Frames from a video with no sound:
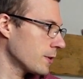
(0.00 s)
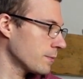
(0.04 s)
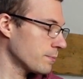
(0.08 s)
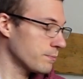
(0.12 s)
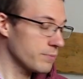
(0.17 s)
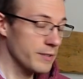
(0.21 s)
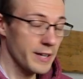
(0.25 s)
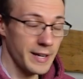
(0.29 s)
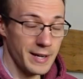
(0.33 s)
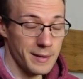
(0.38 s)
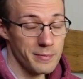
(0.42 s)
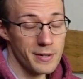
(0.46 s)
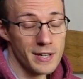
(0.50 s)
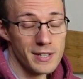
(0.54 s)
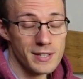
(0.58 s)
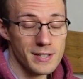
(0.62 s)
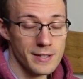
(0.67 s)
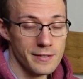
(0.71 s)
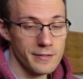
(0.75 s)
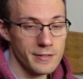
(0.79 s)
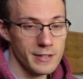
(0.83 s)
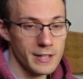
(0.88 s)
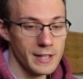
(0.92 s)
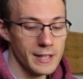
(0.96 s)
pretty
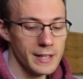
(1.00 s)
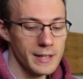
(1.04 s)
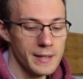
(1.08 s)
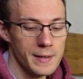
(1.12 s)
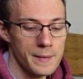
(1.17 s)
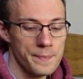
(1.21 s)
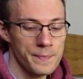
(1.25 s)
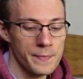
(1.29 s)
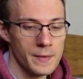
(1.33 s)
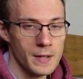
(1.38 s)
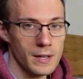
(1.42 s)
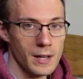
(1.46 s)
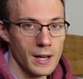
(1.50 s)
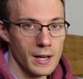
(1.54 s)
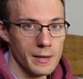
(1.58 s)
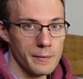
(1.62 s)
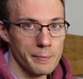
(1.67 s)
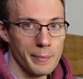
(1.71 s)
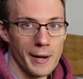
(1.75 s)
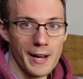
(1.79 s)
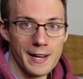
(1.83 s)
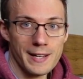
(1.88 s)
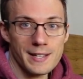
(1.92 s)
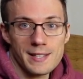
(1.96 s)
impressive really.
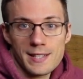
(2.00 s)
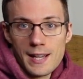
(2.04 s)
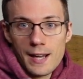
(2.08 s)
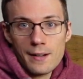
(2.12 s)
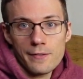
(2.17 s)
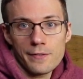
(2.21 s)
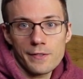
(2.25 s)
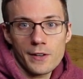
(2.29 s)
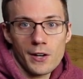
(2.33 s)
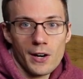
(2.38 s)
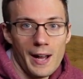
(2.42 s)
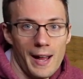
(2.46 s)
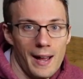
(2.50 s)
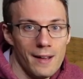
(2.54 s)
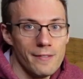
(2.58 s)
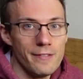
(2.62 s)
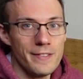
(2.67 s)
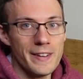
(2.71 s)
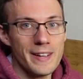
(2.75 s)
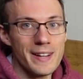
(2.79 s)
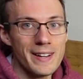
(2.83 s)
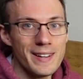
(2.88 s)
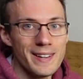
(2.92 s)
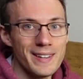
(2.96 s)
Bikes have got
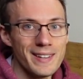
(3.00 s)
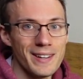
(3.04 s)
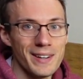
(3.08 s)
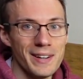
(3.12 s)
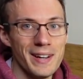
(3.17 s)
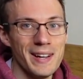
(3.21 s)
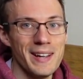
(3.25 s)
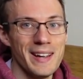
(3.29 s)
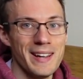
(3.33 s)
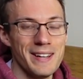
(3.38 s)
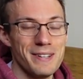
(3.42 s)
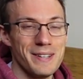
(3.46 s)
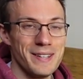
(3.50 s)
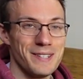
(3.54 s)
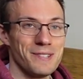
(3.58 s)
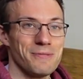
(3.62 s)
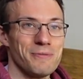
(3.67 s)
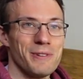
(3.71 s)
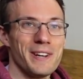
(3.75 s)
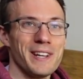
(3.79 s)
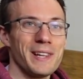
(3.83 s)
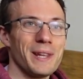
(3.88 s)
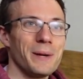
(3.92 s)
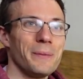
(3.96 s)
heavier.
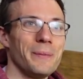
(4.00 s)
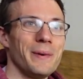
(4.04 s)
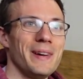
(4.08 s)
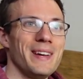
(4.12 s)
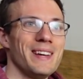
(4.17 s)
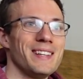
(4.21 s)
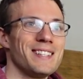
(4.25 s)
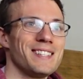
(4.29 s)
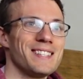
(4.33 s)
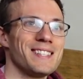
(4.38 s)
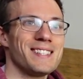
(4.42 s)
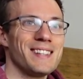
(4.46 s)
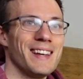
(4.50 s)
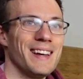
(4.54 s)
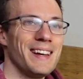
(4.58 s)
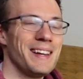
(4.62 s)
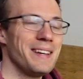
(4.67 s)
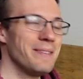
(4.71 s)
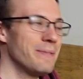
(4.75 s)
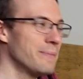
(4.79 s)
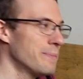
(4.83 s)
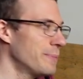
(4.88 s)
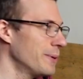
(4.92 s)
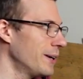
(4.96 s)
It's really weird to
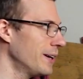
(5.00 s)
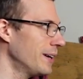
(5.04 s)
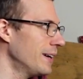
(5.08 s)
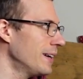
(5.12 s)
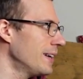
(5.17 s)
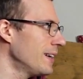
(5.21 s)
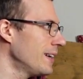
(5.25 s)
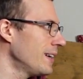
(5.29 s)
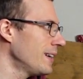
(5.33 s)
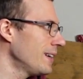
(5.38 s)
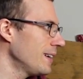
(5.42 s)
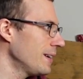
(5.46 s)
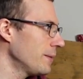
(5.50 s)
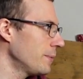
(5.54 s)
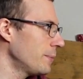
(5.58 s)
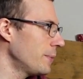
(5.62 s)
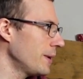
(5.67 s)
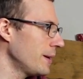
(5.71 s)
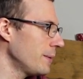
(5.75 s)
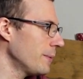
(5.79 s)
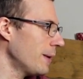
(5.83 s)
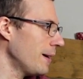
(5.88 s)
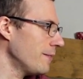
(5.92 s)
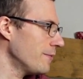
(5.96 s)
say, but
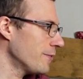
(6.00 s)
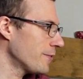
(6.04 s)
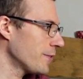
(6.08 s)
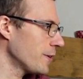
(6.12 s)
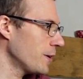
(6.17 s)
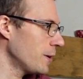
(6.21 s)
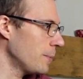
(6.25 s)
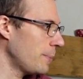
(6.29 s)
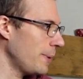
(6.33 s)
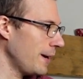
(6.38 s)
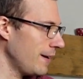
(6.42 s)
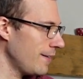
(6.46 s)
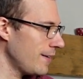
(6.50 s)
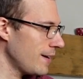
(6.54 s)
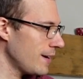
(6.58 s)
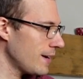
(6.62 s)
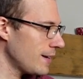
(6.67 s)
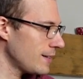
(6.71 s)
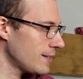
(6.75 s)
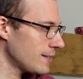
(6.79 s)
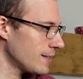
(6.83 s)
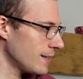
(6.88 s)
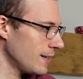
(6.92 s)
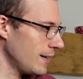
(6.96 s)
we went through a
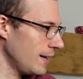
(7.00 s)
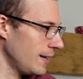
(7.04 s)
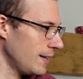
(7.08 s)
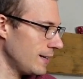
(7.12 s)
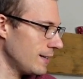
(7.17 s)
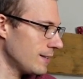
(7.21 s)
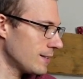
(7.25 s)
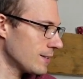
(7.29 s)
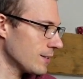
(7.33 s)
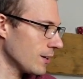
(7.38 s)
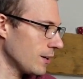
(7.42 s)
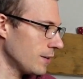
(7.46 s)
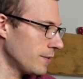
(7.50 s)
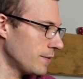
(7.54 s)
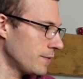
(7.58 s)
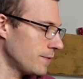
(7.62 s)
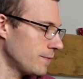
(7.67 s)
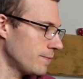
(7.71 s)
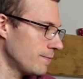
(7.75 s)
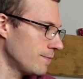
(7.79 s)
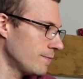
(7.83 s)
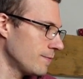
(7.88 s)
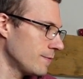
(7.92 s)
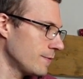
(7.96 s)
period in sort of
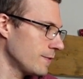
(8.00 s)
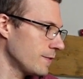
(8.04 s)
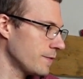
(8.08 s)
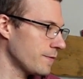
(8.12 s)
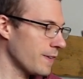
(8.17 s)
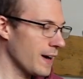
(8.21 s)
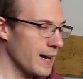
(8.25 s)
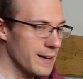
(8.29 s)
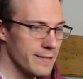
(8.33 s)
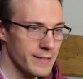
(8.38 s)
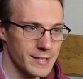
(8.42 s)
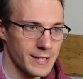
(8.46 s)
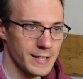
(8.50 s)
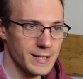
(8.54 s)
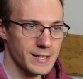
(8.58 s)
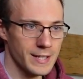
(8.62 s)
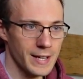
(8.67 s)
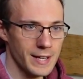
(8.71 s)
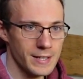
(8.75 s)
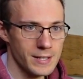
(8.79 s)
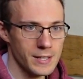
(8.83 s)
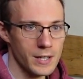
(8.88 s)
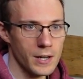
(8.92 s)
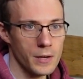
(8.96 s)
5 or 6
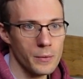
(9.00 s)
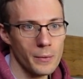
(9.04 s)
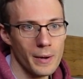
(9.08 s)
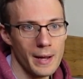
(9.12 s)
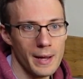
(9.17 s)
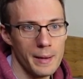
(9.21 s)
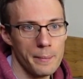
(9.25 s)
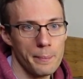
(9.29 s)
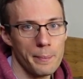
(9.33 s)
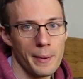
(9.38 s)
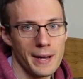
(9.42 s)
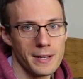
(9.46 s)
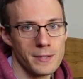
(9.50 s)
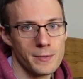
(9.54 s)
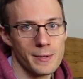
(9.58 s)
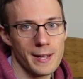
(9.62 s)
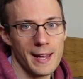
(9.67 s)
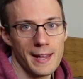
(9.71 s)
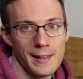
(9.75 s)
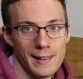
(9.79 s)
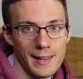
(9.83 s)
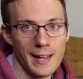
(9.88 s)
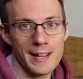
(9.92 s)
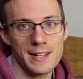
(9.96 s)
years ago where bikes were
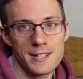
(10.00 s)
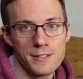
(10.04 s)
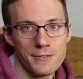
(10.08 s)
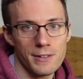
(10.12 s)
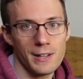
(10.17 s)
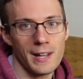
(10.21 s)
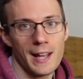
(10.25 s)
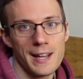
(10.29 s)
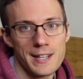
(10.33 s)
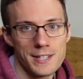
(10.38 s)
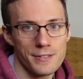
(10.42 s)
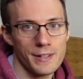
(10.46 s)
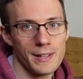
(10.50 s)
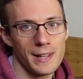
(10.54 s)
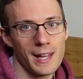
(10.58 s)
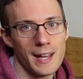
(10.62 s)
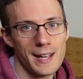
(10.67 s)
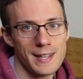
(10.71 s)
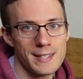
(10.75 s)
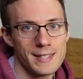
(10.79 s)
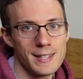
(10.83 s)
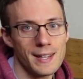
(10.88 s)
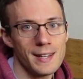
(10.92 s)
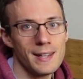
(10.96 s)
getting lighter and lighter and
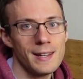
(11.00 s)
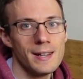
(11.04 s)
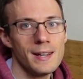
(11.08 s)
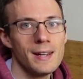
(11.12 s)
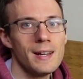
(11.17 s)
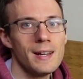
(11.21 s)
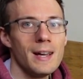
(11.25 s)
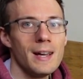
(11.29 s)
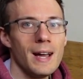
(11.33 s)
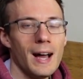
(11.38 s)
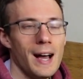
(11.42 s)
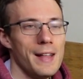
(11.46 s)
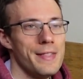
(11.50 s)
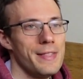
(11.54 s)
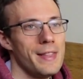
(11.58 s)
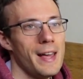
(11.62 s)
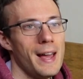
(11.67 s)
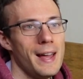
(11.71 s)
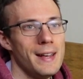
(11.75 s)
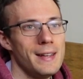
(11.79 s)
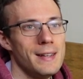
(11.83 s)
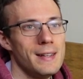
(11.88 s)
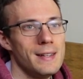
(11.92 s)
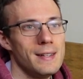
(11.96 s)
lighter. And
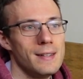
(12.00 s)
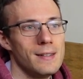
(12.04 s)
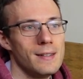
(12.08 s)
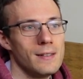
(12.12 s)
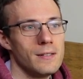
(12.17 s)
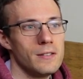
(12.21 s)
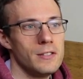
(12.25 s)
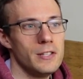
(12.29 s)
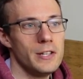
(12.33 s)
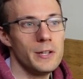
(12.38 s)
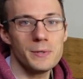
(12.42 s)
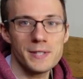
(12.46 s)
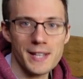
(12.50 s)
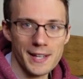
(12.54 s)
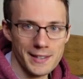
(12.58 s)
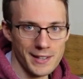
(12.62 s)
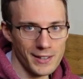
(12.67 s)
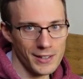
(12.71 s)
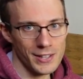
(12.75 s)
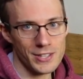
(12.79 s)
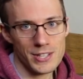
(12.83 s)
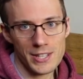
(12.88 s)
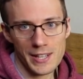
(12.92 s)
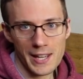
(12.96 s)
then new
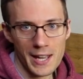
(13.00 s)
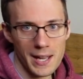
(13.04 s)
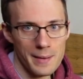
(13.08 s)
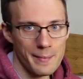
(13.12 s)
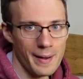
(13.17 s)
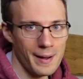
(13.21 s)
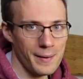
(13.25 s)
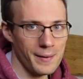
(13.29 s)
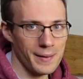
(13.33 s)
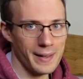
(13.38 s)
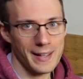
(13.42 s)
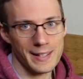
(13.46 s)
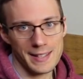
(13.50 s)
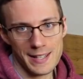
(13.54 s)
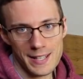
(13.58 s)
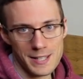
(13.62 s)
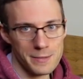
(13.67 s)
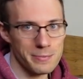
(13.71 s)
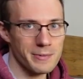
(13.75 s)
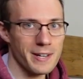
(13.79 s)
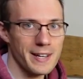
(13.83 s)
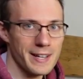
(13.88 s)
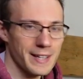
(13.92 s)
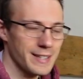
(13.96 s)
technology came out, like
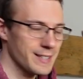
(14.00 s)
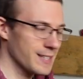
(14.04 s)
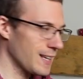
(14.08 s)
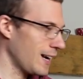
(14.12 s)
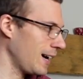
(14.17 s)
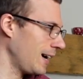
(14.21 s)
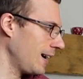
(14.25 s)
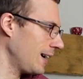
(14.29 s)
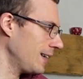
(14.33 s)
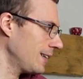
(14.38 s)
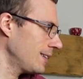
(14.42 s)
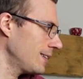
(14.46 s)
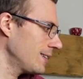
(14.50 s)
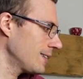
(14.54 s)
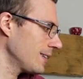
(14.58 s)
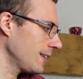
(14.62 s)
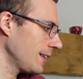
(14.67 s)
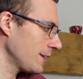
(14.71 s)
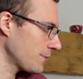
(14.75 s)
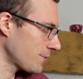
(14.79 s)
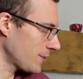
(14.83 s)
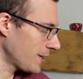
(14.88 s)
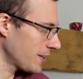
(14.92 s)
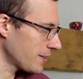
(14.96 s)
disc brakes and
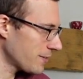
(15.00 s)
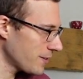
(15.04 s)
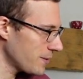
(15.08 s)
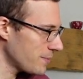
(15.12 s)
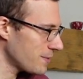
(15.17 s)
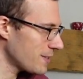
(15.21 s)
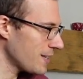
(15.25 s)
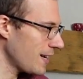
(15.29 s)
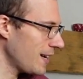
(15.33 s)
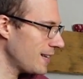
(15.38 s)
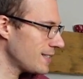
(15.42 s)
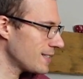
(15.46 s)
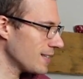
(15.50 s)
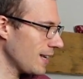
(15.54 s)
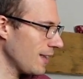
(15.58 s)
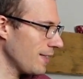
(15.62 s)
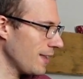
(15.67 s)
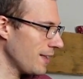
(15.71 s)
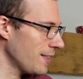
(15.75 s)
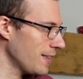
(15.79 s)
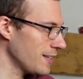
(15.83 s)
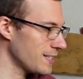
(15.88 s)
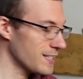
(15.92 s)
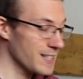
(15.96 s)
electronic group sets,
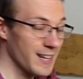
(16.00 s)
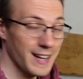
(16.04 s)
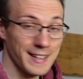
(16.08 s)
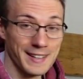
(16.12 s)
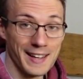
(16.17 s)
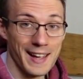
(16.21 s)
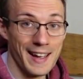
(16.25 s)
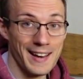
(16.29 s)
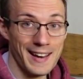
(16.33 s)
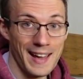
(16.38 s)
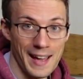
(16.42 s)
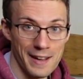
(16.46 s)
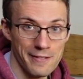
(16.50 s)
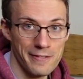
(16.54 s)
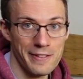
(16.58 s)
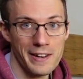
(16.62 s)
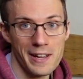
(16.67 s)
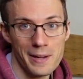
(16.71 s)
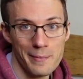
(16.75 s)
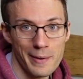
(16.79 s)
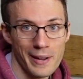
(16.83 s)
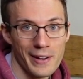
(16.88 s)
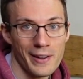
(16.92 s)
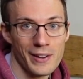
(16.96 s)
and then they started getting
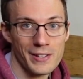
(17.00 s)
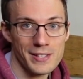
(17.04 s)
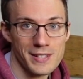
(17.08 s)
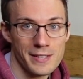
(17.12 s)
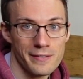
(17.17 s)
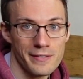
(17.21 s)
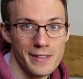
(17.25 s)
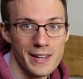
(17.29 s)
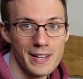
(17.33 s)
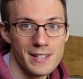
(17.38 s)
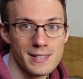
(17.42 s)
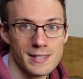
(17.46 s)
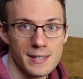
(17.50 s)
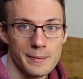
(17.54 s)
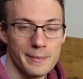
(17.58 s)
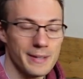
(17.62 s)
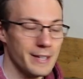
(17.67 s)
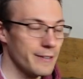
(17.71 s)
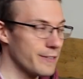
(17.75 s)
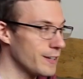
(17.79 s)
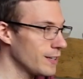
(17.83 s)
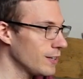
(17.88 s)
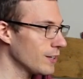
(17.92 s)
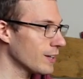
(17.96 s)
heavier because of this. I
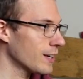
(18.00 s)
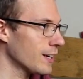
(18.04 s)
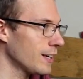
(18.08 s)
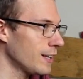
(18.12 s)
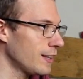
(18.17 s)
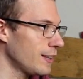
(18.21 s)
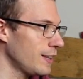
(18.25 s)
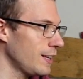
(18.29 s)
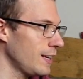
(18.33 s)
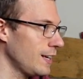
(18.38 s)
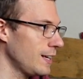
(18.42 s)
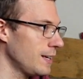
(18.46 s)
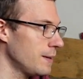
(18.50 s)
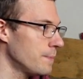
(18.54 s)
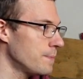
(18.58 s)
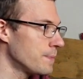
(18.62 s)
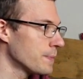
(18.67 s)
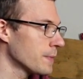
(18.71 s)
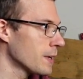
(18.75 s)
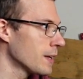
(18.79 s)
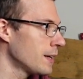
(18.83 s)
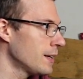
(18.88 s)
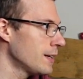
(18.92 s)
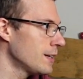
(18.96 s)
mean, if you look at the
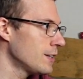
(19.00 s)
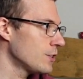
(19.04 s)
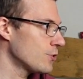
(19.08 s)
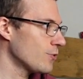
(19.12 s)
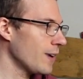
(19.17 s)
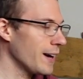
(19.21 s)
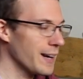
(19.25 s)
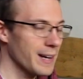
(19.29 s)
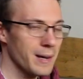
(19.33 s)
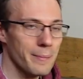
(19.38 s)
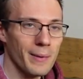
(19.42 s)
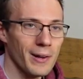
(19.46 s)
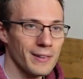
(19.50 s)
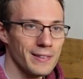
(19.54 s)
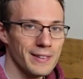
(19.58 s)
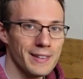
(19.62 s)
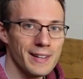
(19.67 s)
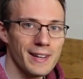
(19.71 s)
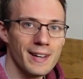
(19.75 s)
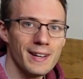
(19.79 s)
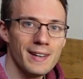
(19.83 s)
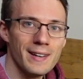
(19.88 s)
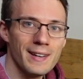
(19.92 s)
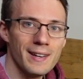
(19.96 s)
Trekker
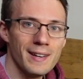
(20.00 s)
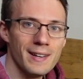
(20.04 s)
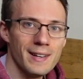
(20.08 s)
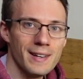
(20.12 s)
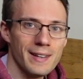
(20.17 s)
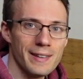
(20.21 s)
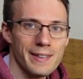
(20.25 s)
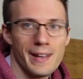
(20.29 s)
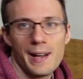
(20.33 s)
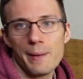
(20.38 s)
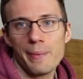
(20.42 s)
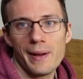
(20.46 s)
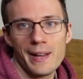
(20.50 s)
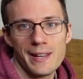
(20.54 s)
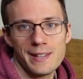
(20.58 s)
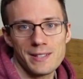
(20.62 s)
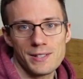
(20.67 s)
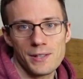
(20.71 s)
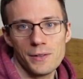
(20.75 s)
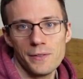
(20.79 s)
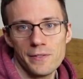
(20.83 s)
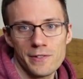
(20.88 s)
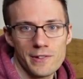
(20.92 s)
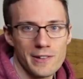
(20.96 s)
Monda, that
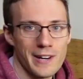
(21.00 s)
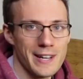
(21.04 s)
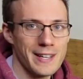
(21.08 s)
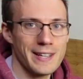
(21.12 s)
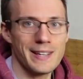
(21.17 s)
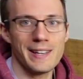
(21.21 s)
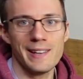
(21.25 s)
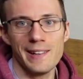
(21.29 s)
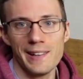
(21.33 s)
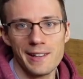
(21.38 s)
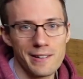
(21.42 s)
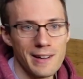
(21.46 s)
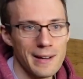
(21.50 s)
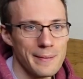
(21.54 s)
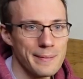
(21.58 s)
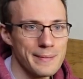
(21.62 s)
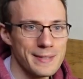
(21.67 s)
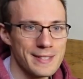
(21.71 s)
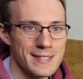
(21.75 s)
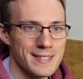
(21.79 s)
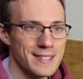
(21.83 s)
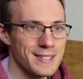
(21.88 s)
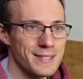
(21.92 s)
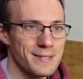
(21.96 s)
bike's over 8
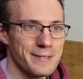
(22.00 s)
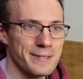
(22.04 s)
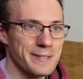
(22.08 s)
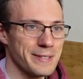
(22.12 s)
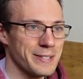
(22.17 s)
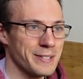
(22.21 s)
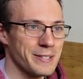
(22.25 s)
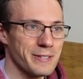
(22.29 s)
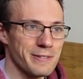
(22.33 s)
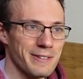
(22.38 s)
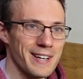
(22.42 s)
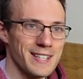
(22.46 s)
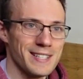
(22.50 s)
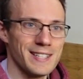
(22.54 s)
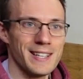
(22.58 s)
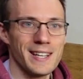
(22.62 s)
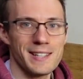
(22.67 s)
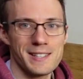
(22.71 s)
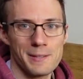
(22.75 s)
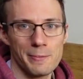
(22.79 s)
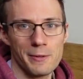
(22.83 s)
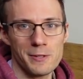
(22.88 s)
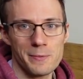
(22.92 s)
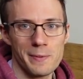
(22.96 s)
kilograms. It's just crazy.
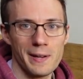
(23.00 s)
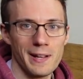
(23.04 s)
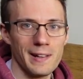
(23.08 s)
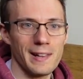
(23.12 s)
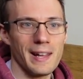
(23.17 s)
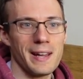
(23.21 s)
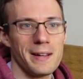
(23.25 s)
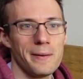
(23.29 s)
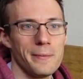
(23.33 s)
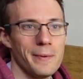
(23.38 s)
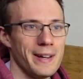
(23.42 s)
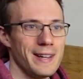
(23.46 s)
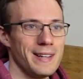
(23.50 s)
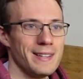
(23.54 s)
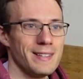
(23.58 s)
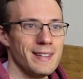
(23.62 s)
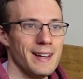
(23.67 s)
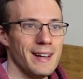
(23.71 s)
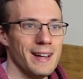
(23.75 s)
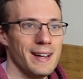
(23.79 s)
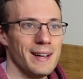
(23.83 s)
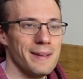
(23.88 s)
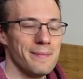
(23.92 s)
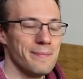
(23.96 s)
That's supposed to be a lightweight
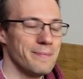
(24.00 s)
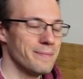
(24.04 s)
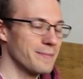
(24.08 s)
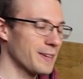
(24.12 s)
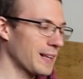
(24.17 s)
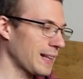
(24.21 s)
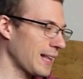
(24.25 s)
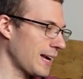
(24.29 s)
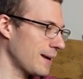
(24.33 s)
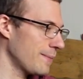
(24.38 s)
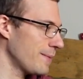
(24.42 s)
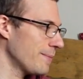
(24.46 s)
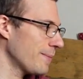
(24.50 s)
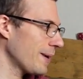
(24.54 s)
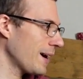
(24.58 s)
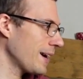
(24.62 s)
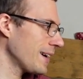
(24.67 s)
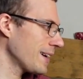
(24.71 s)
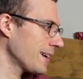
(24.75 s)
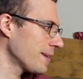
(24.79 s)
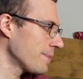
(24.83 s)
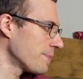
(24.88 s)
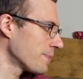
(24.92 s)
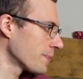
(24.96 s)
climbing
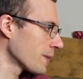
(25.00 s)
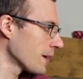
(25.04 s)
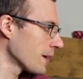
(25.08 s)
bike.